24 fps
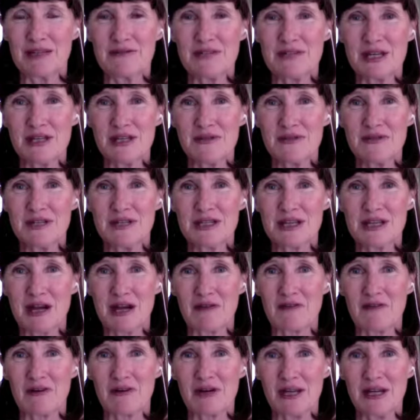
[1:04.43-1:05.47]
that you
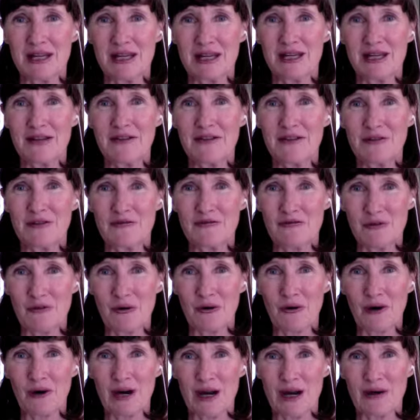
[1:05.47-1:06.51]
discovered in the
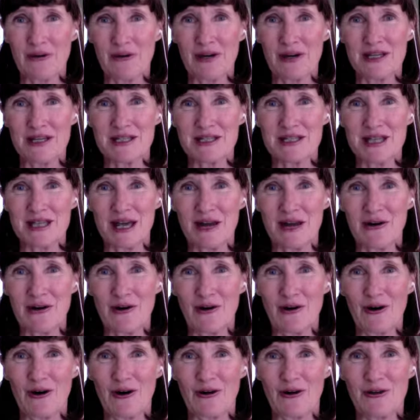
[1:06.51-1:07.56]
four areas that
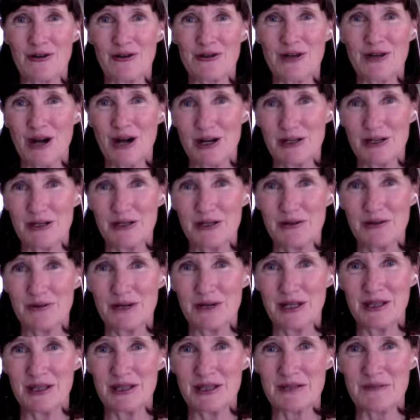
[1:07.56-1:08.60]
are taught to you
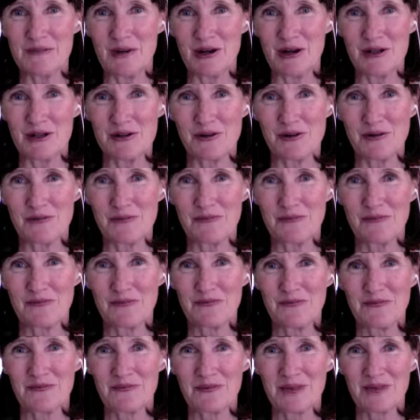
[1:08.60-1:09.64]
in this module.
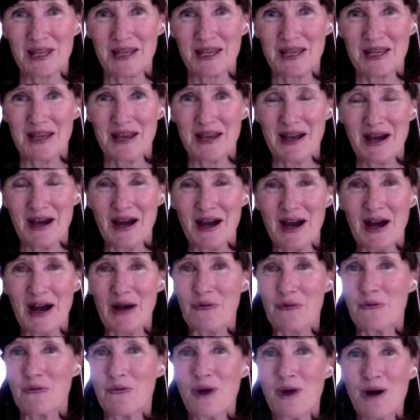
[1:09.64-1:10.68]
I
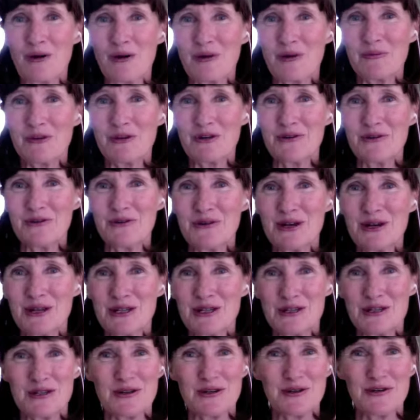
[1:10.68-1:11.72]
welcome you
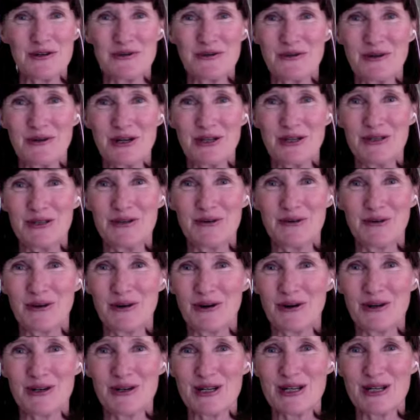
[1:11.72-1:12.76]
to
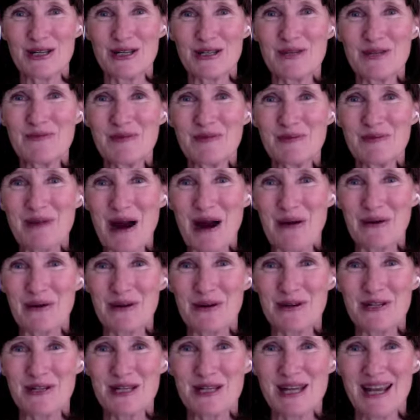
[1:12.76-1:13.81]
your
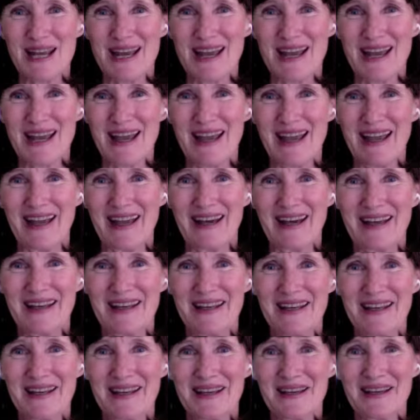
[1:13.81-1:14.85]
superpowers
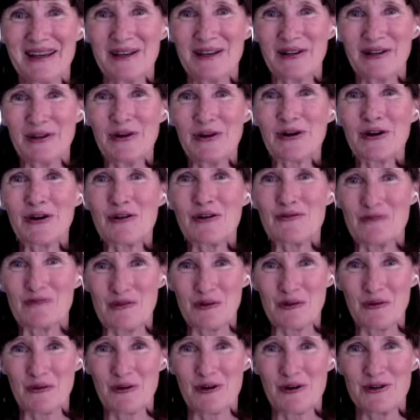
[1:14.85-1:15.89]
and look
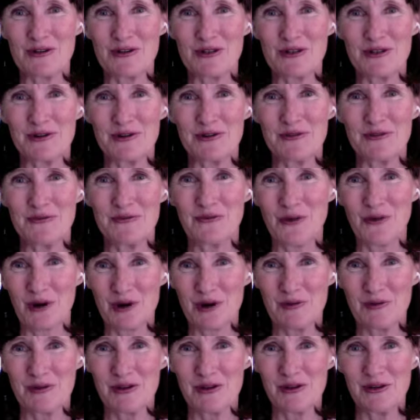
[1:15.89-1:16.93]
forward to
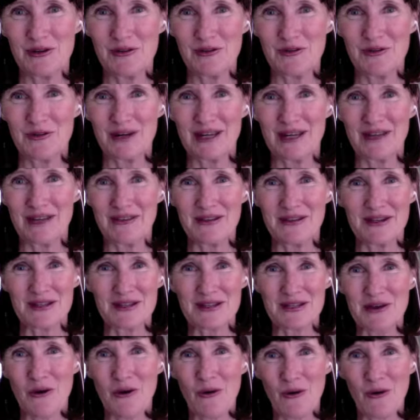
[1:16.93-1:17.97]
working with you in
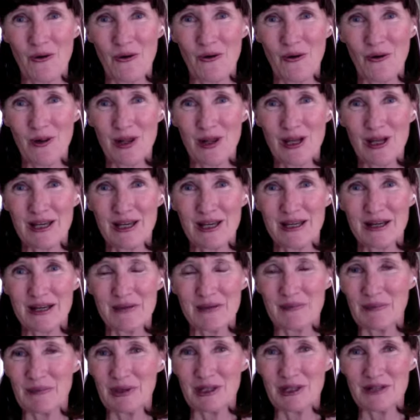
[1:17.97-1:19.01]
this whole
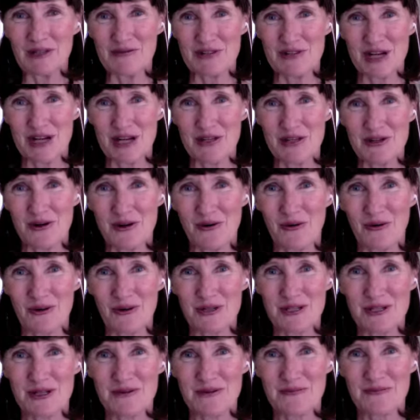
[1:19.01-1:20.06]
belief change
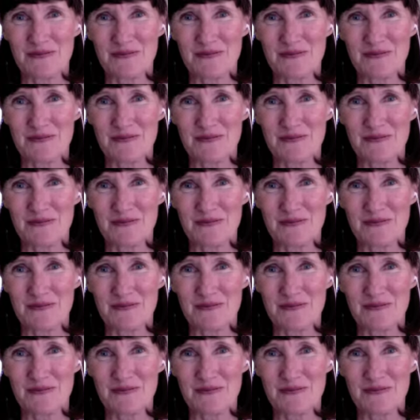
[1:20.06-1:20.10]
course.